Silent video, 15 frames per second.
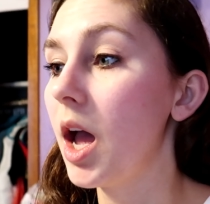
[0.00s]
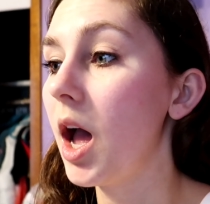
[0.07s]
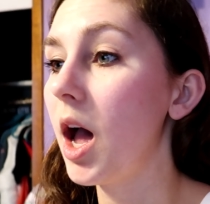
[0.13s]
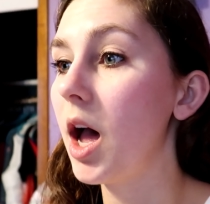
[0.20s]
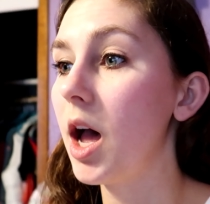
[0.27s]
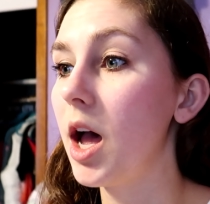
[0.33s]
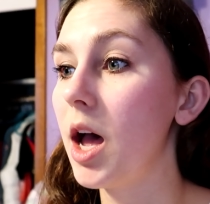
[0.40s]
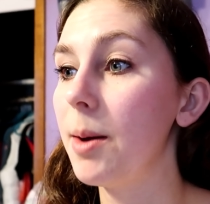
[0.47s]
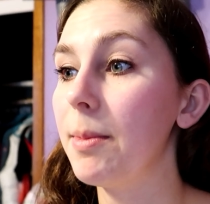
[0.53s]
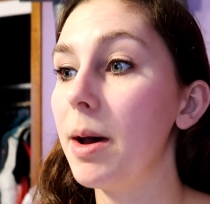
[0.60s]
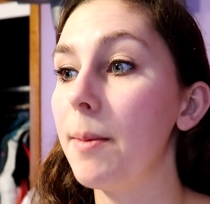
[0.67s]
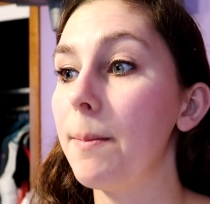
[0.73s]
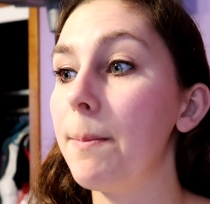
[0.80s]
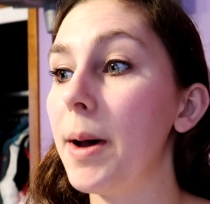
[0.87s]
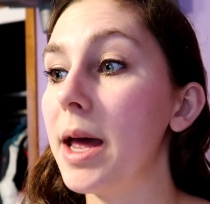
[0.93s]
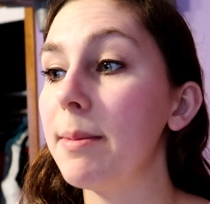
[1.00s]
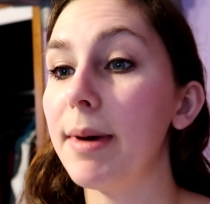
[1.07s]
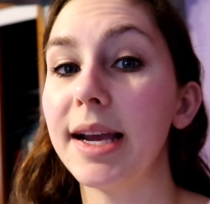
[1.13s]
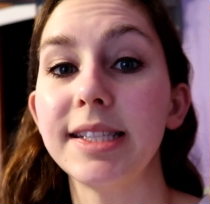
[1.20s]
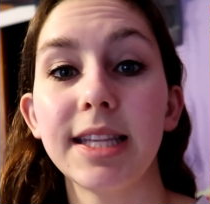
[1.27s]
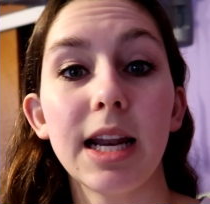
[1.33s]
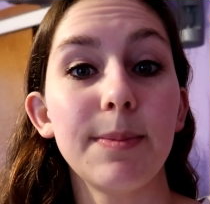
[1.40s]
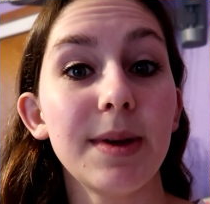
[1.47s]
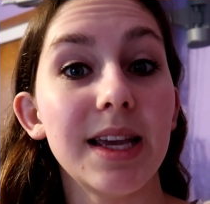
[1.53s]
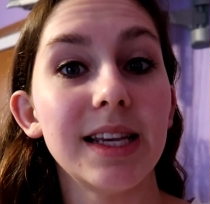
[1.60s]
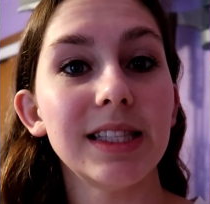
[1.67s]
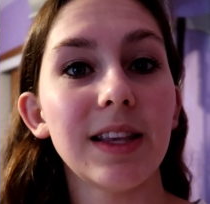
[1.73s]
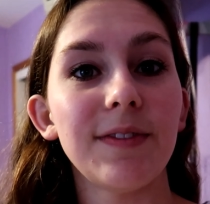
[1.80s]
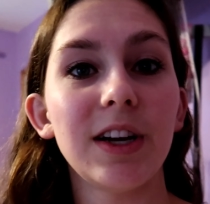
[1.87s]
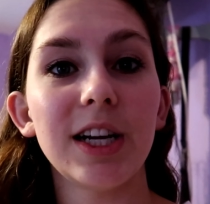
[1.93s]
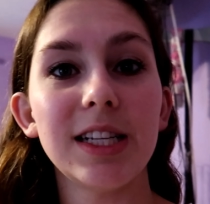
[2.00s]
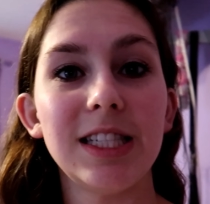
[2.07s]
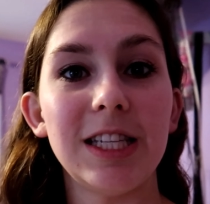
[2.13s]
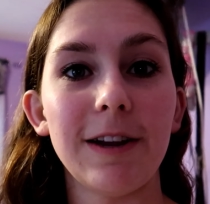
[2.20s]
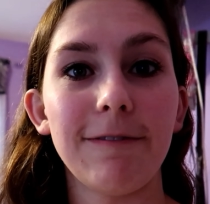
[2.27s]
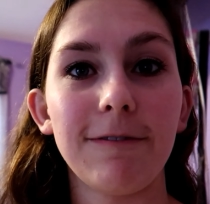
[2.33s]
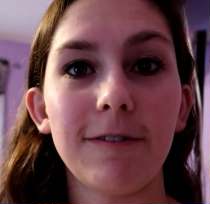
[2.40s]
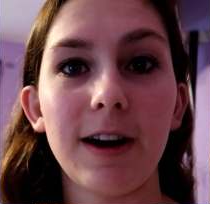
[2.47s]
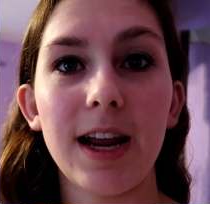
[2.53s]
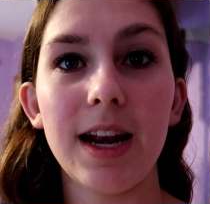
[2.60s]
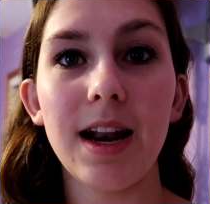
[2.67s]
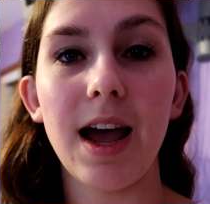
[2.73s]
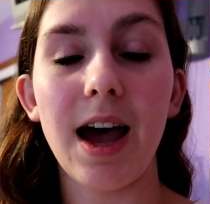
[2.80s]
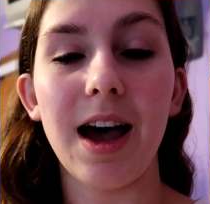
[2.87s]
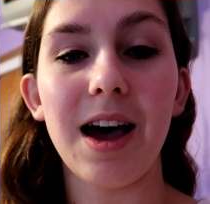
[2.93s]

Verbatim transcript: Um, but my setup is very different,